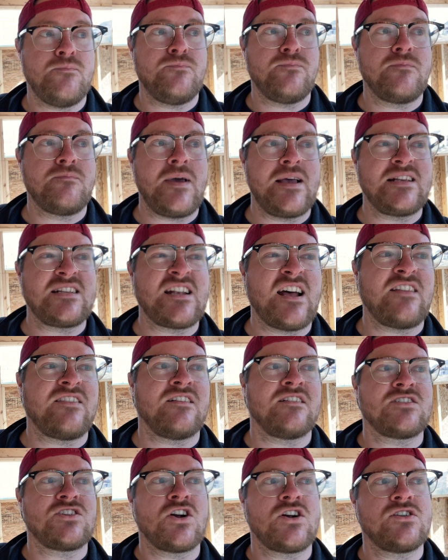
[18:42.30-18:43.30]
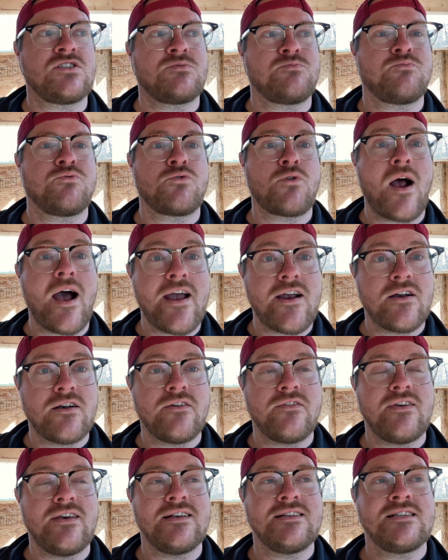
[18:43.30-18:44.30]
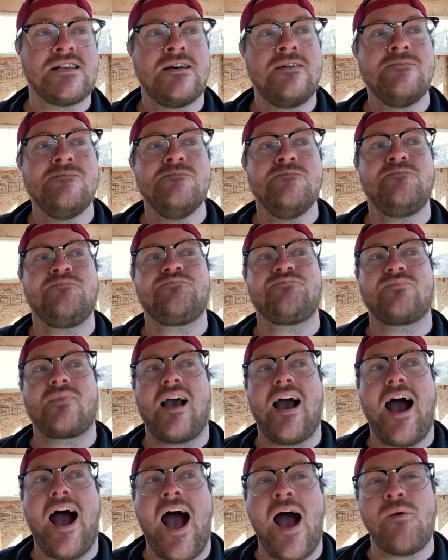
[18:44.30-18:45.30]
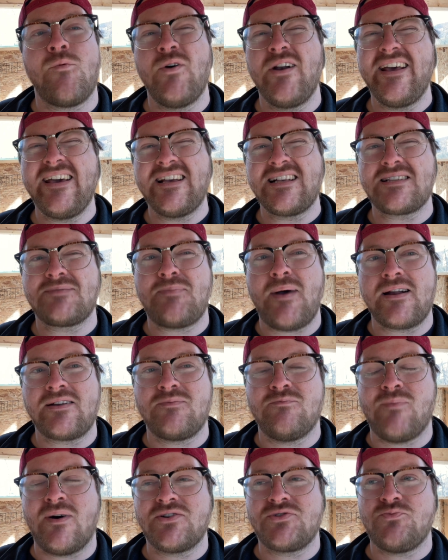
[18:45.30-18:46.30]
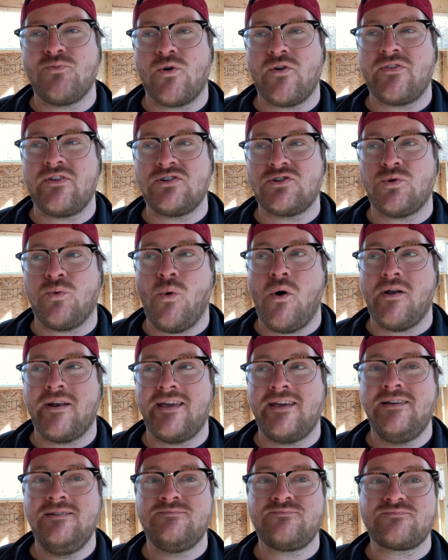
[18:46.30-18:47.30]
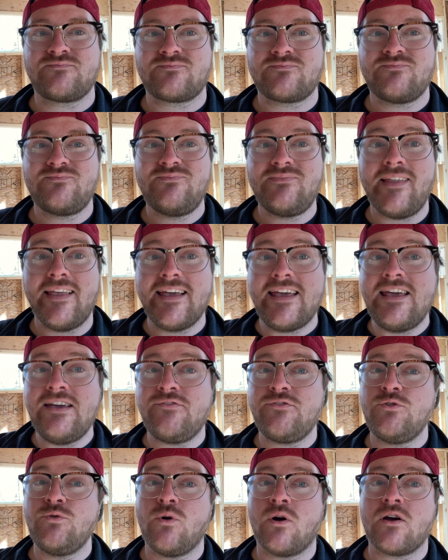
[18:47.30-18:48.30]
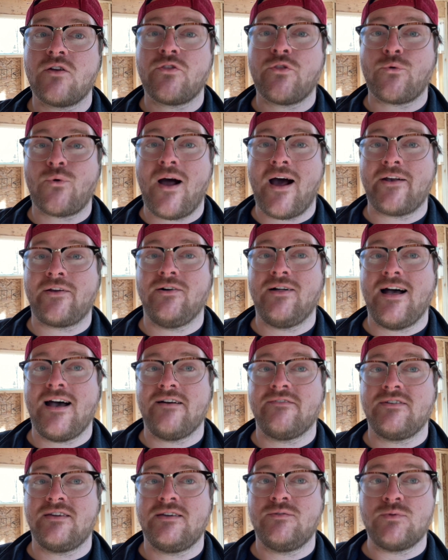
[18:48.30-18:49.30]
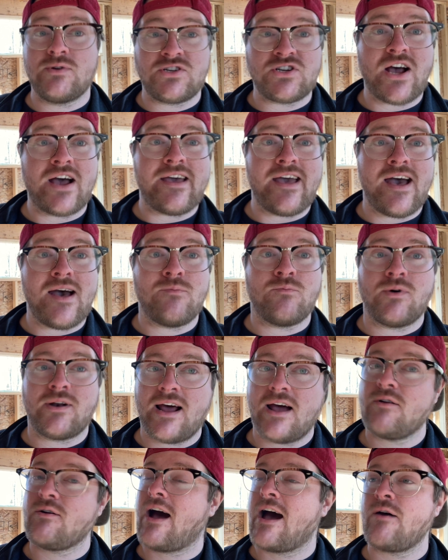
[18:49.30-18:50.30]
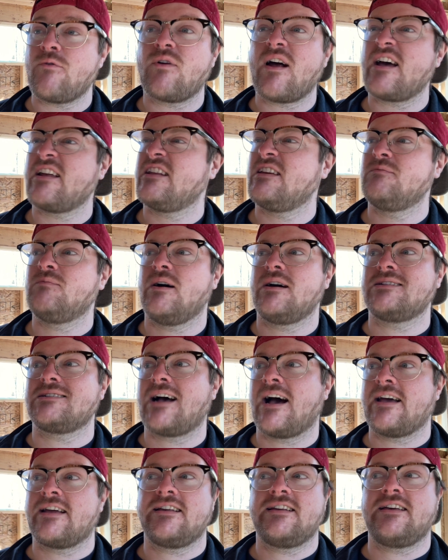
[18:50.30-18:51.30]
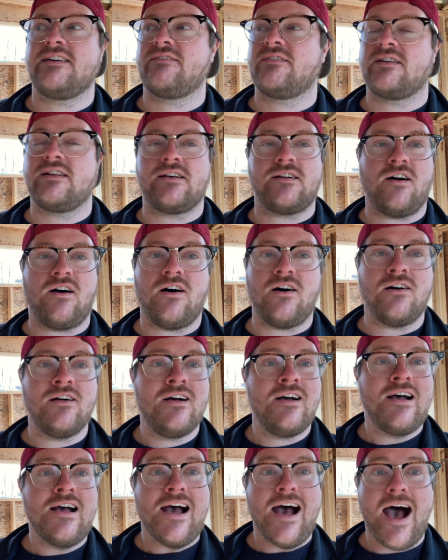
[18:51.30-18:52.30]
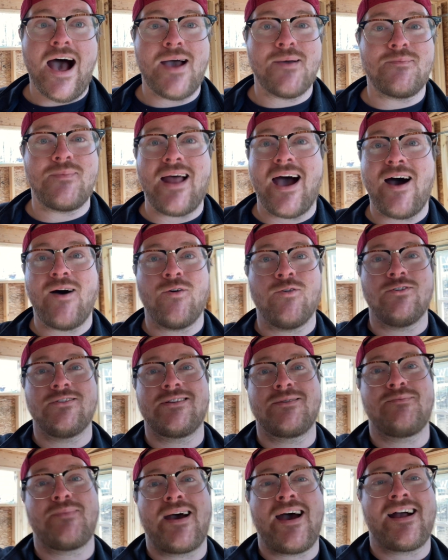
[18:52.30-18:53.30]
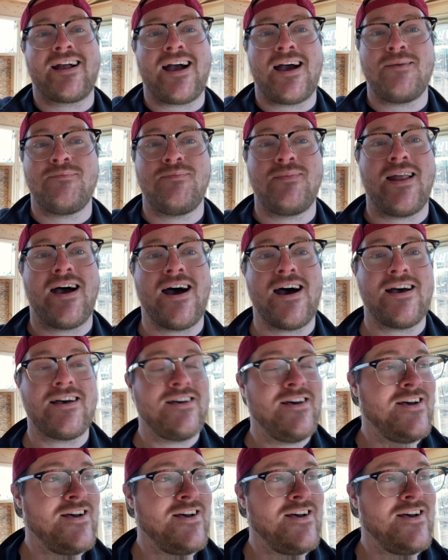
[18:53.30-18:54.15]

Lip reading: based on the charge prior to this, I wouldn't expect much more than 20. If you are throttle heavy, which I am, when I ride e-bikes, I give it all. I'm not holding back. I'm not